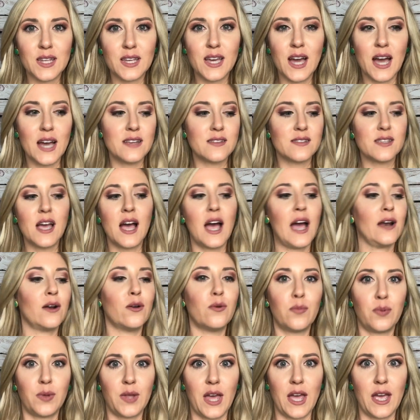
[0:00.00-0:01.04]
Guys, I
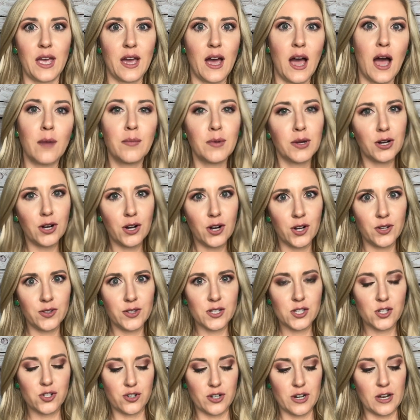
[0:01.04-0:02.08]
don't play. I'm gonna earn
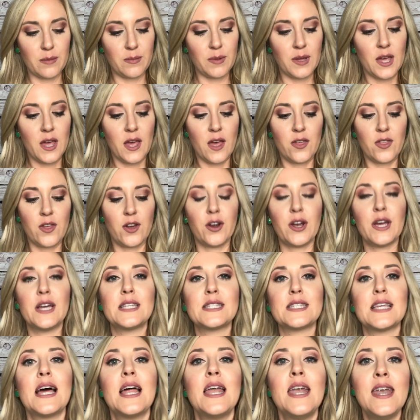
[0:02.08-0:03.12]
this trip. There
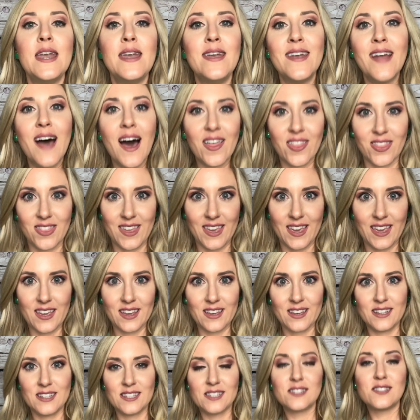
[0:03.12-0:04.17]
is nothing
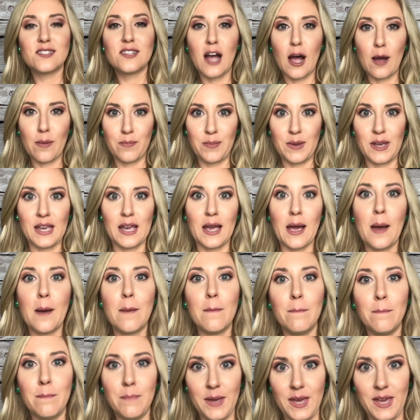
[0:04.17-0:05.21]
stopping
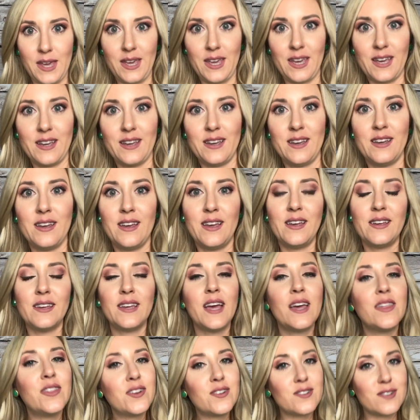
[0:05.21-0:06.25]
me
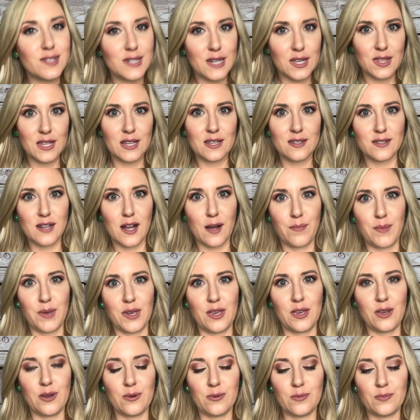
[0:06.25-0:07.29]
and there's nothing stopping
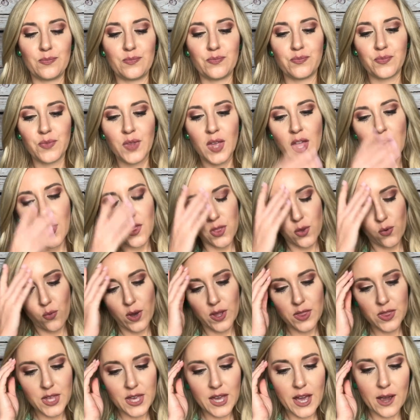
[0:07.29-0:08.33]
you. The
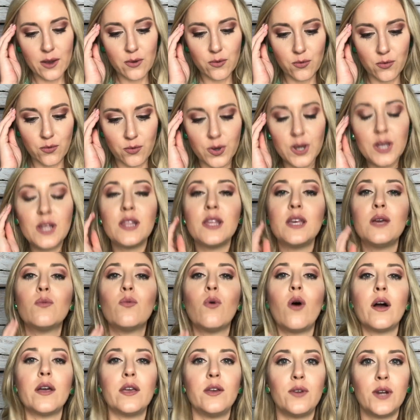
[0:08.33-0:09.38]
one thing I really
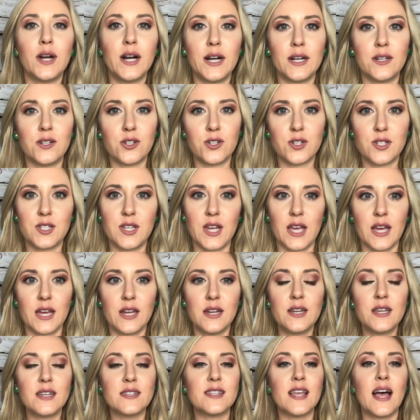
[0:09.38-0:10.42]
want you to
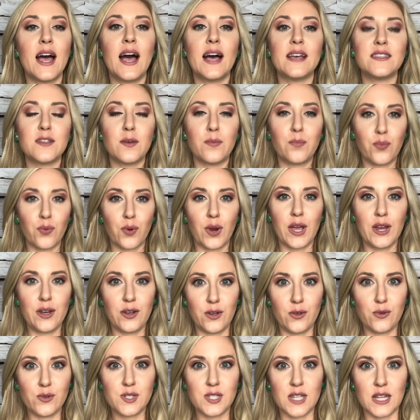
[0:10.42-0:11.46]
understand is that as a brand
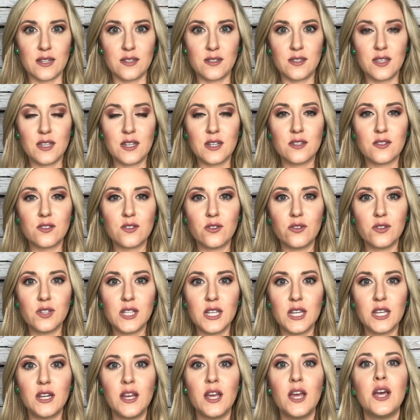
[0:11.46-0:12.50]
new Scentsy
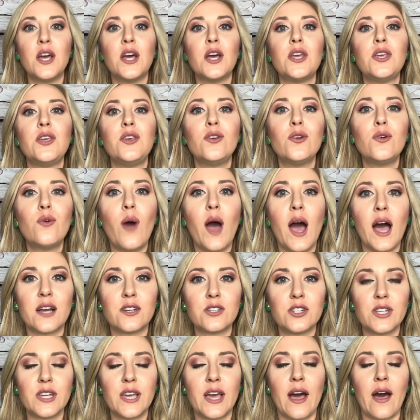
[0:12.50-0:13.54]
consultant, you
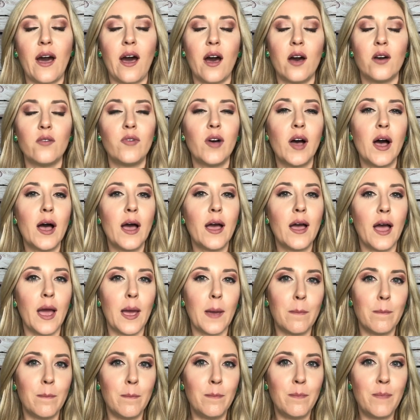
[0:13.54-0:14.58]
actually have
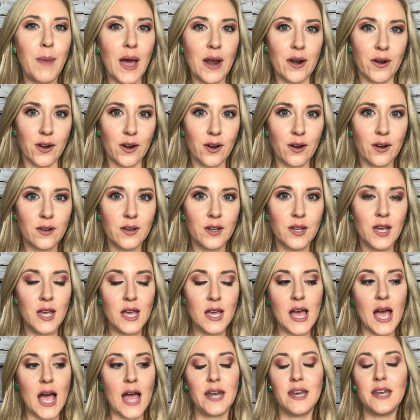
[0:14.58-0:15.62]
a better
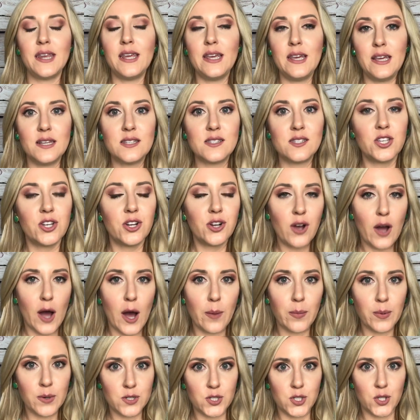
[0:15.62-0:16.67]
an easier
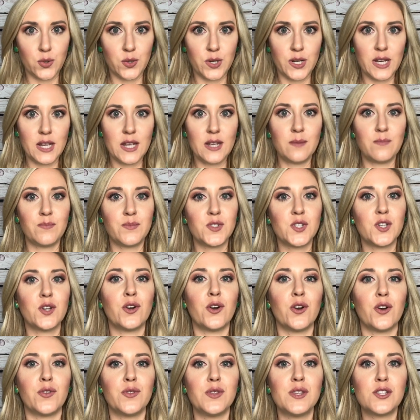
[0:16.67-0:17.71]
opportunity to
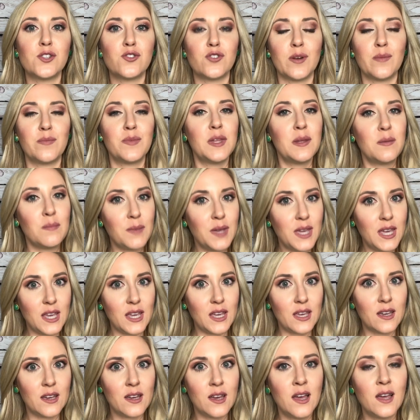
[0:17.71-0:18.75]
earn this trip than
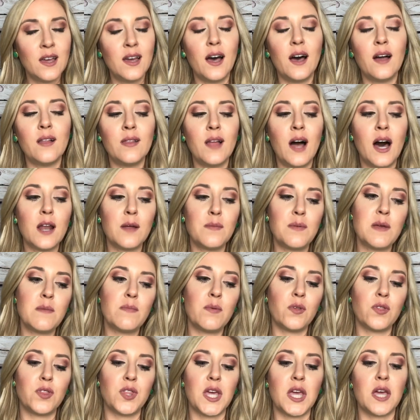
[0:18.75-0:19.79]
me. A lot of
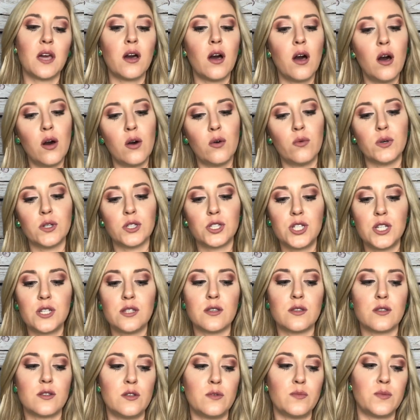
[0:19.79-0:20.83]
people think, oh, well, she's a
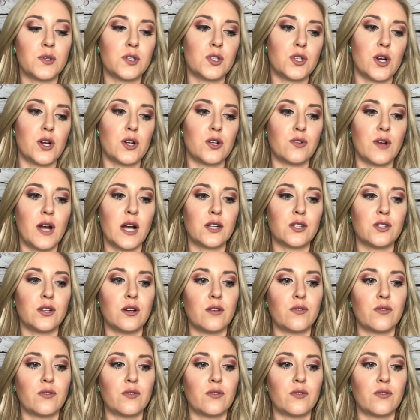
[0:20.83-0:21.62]
superstar director.